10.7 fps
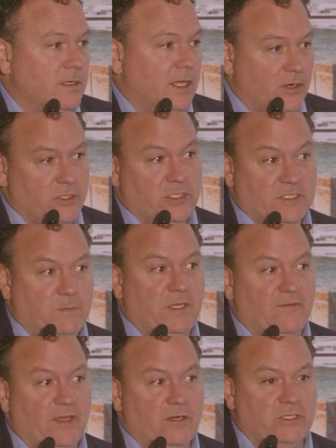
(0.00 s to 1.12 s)
the speed
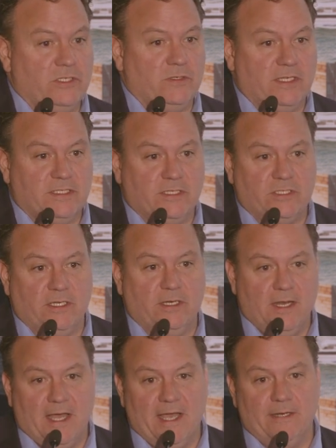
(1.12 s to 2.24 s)
of energy transition,
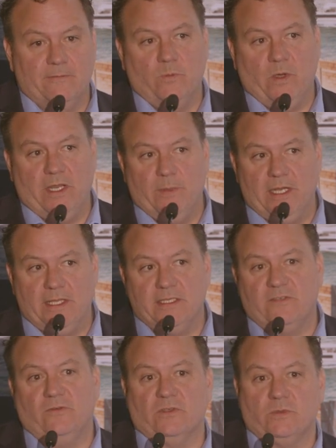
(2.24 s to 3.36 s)
not, wait a minute,
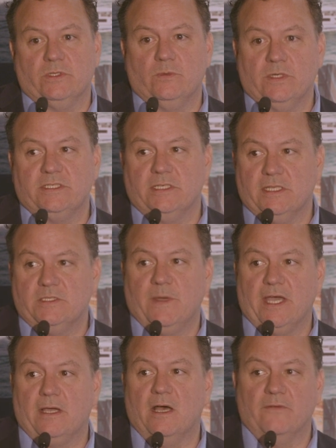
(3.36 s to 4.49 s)
this feels really risky, let's
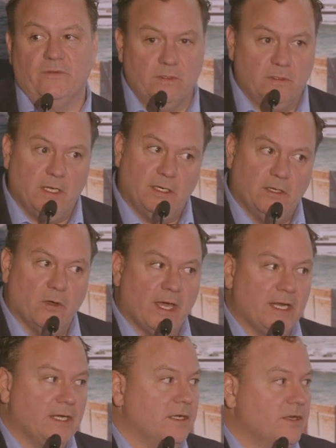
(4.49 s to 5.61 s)
back off and go at
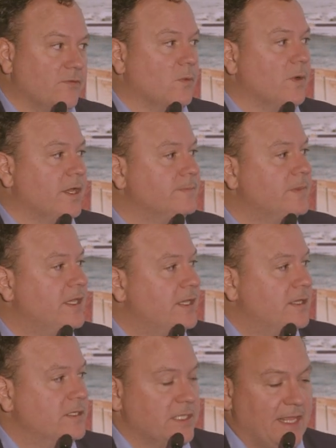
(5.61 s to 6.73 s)
it a different way.
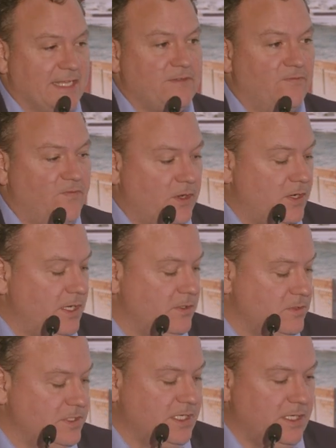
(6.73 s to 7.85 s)
So that's a very
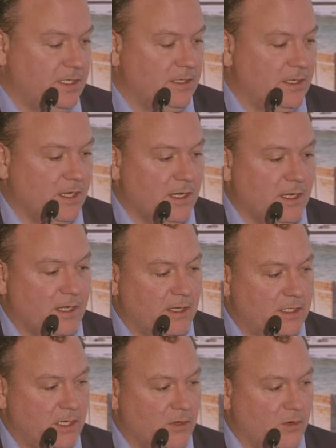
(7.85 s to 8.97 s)
interesting
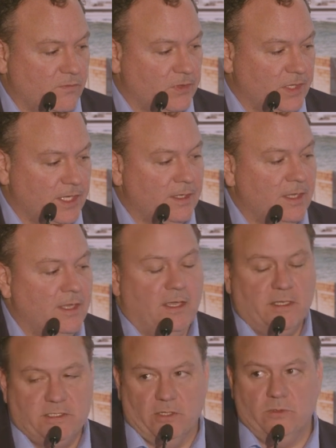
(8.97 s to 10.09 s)
you know, overlay.
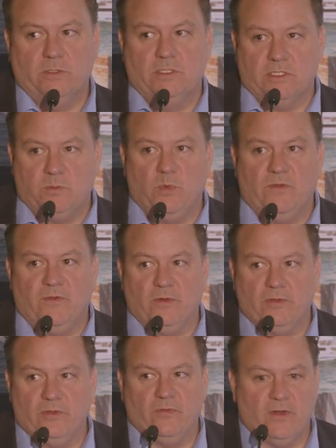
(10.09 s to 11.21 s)
So just a brief
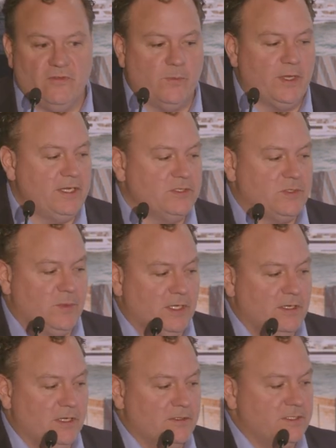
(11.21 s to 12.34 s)
interlude for everybody, there's some
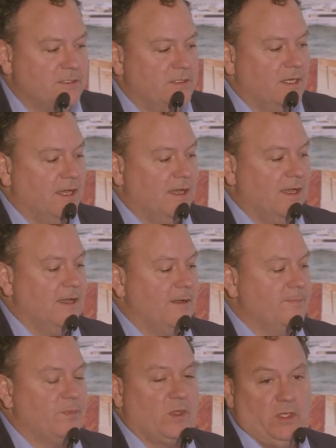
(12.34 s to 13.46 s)
good news. You
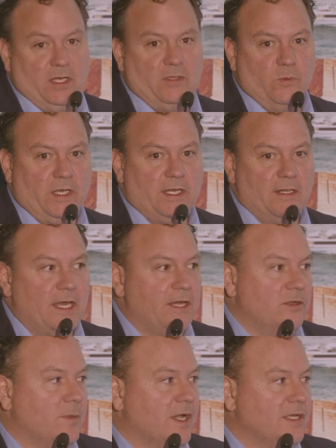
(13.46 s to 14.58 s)
know, we need a lot of
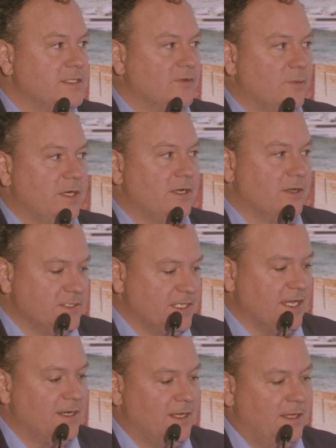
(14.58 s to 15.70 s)
new mines, everybody knows
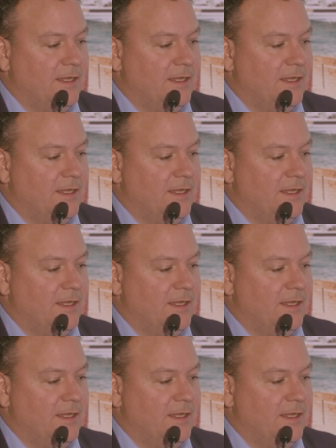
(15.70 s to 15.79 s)
that.